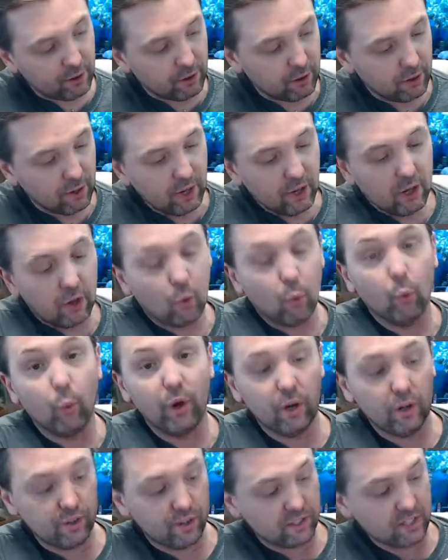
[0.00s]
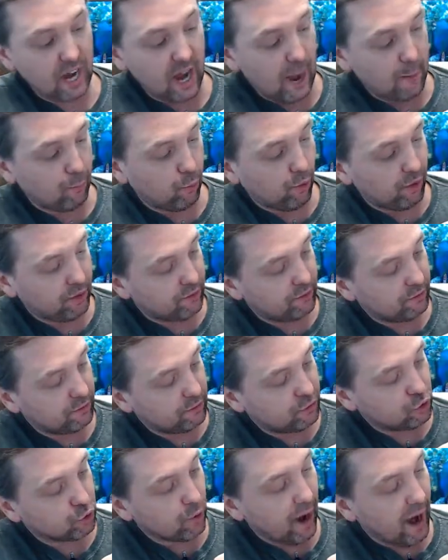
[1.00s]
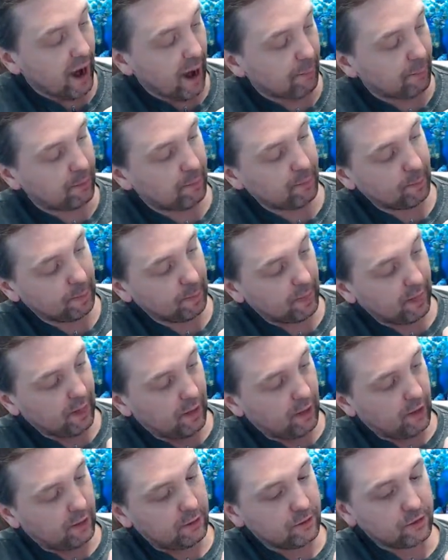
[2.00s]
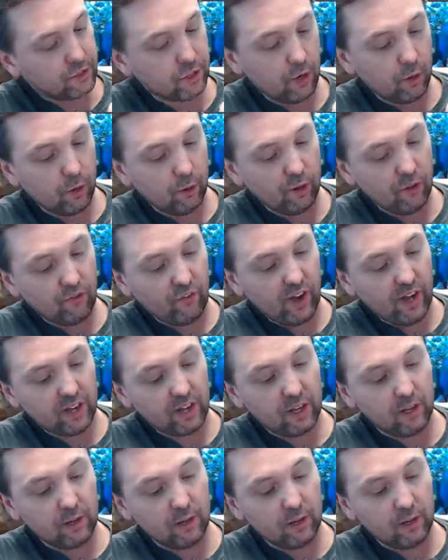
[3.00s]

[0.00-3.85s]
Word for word: will the top one drop. So if I can